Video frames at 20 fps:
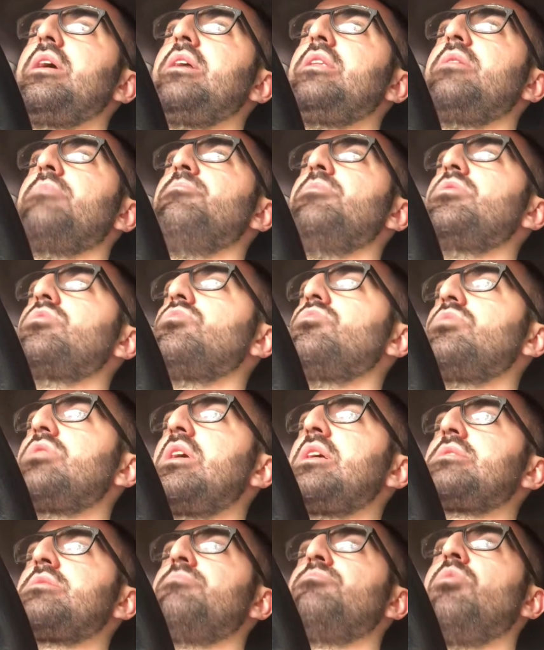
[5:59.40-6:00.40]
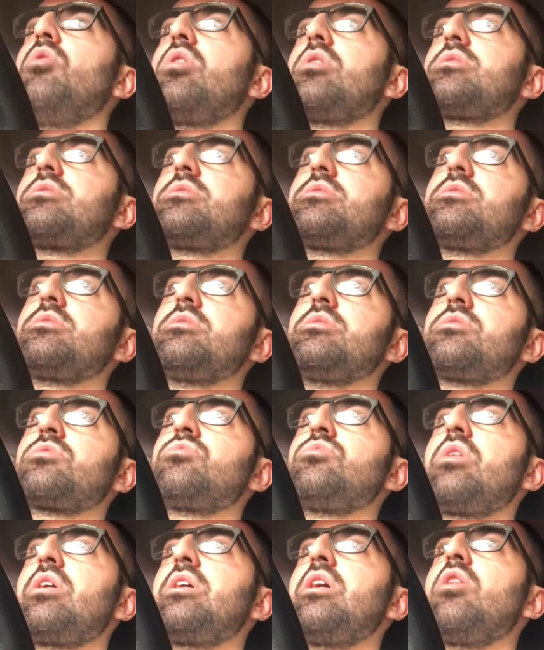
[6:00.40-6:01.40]
in the middle there's a box. It's
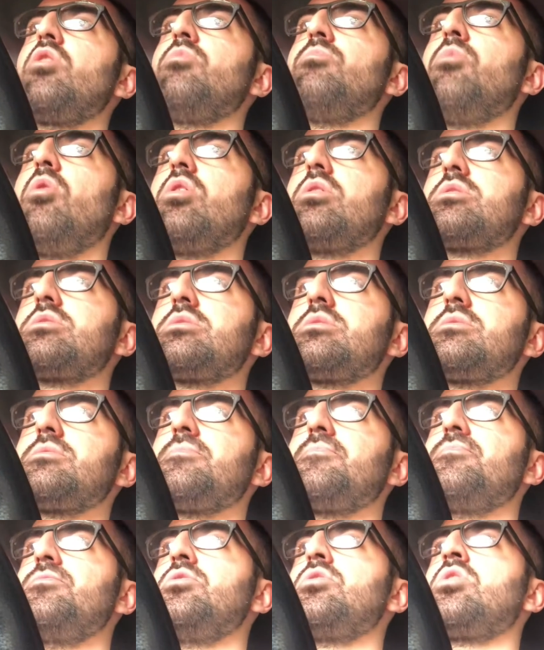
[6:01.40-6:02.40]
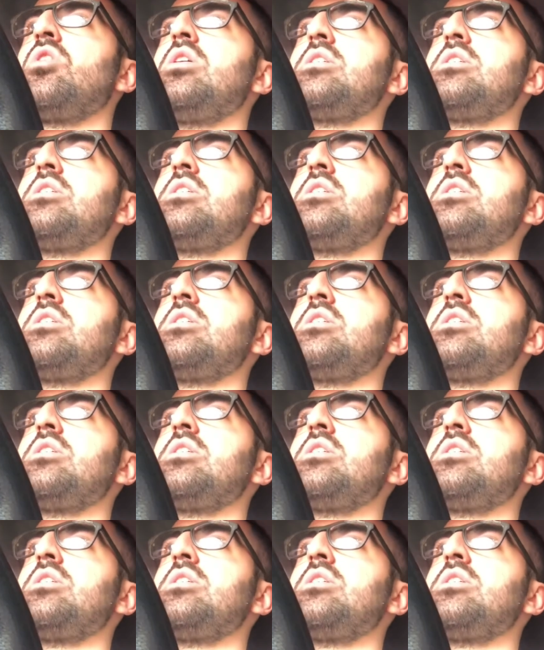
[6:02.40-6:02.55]
called a yellow box. You